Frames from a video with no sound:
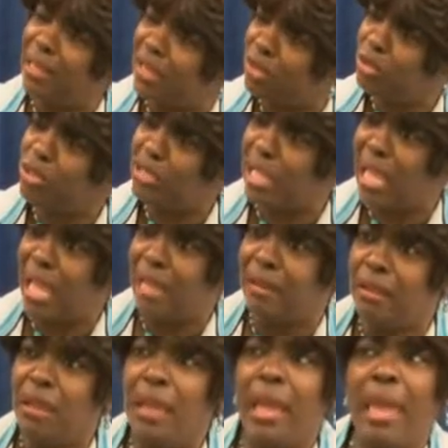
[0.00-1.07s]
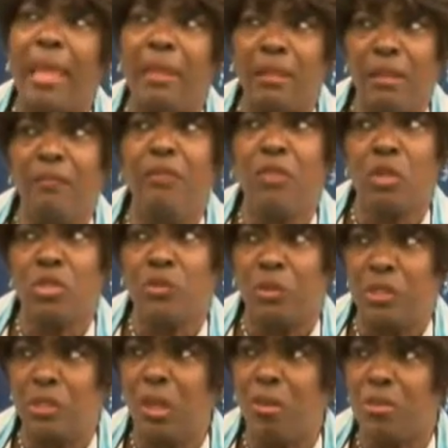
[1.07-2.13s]
and understand and look for those
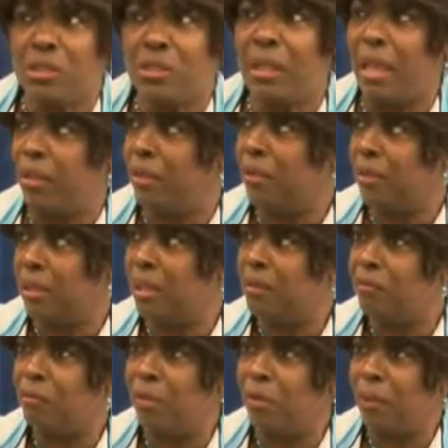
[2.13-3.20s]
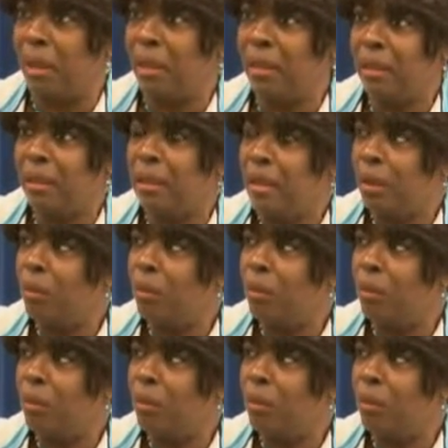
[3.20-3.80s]
results that you're looking for, right?